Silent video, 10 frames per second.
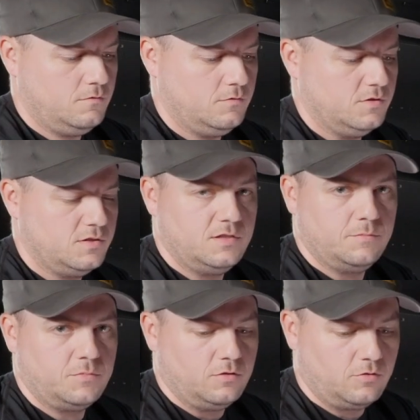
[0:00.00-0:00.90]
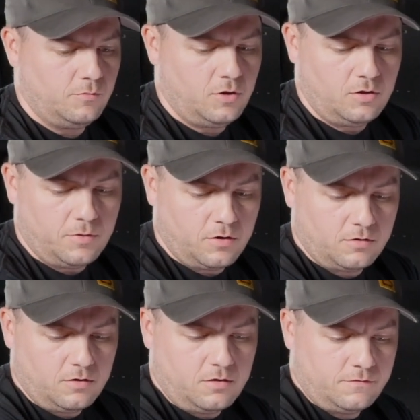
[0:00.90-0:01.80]
Just snip the little ball part
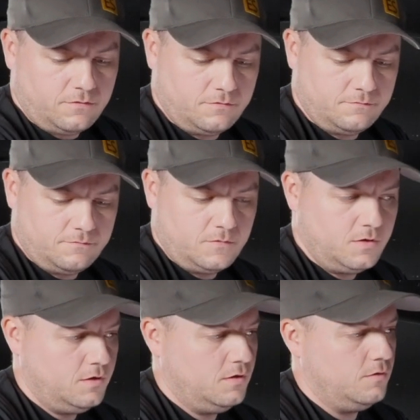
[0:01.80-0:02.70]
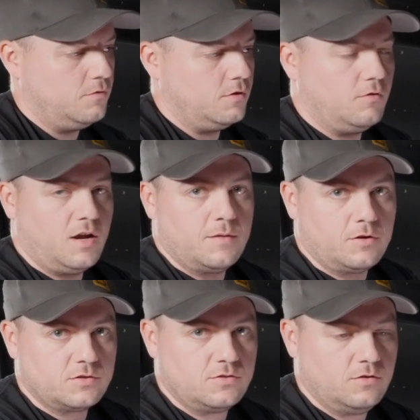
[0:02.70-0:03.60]
off. We're going to grab
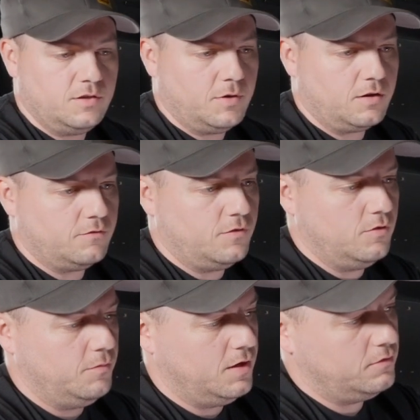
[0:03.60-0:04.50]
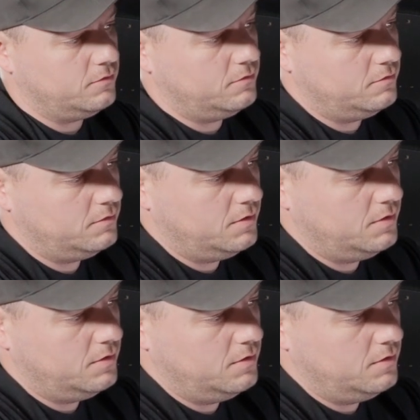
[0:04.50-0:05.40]
our Sony microphone mount
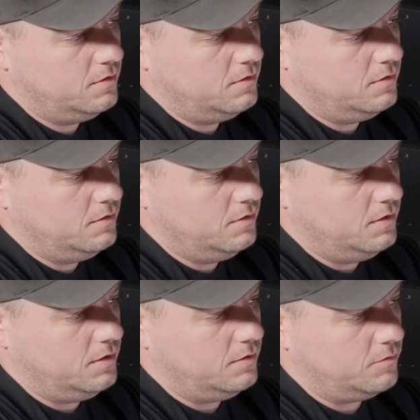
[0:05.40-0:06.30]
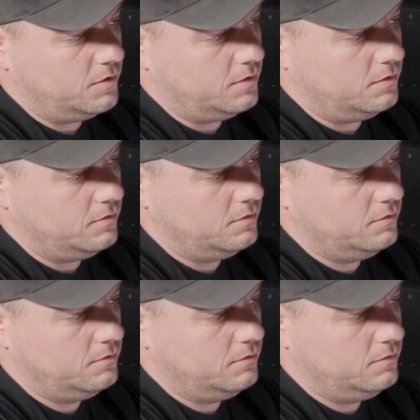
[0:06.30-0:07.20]
and we're going to
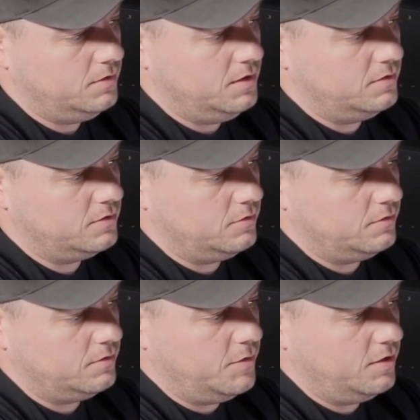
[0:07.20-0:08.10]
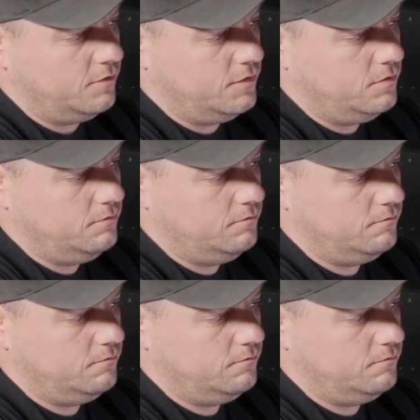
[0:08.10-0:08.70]
insert the microphone.